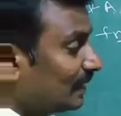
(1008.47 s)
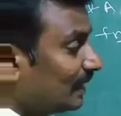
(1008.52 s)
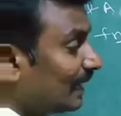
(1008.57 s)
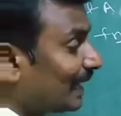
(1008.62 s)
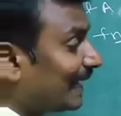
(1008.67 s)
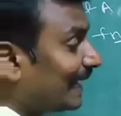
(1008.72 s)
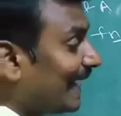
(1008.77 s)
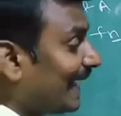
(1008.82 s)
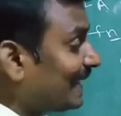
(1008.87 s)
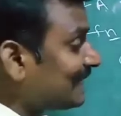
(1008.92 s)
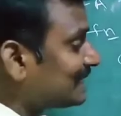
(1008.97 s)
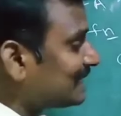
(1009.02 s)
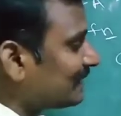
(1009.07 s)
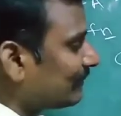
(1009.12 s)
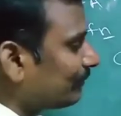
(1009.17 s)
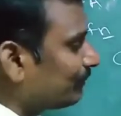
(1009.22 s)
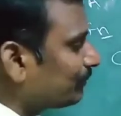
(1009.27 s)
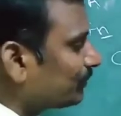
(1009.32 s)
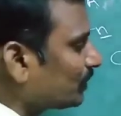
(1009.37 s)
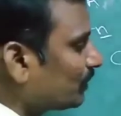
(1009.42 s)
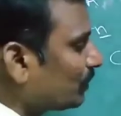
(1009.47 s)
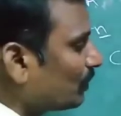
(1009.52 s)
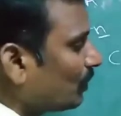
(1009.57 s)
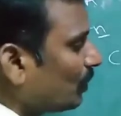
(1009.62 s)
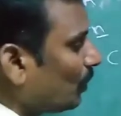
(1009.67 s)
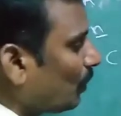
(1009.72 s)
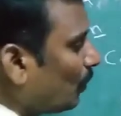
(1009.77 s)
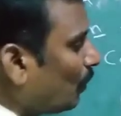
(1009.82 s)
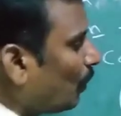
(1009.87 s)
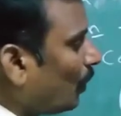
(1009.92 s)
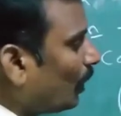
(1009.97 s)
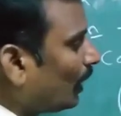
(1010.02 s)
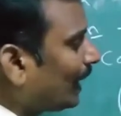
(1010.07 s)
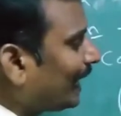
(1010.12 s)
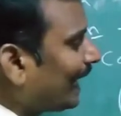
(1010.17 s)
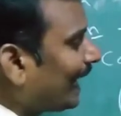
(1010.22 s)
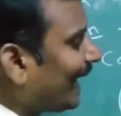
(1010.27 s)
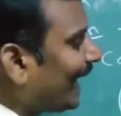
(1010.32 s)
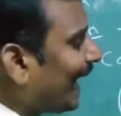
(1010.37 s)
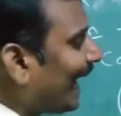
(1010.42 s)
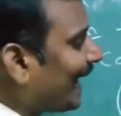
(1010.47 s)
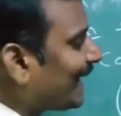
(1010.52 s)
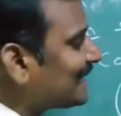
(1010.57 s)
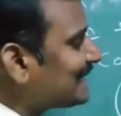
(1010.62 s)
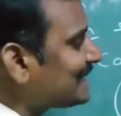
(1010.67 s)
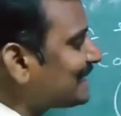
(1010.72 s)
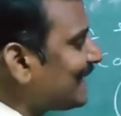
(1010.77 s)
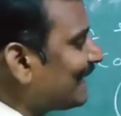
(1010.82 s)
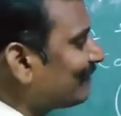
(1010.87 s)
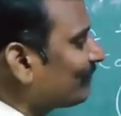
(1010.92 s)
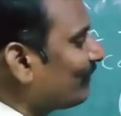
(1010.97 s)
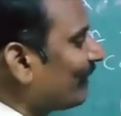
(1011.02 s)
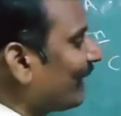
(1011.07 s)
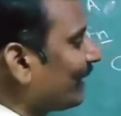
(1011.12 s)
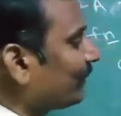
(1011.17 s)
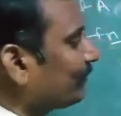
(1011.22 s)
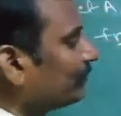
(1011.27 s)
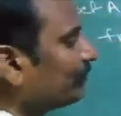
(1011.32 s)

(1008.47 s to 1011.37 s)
Range only X and Y.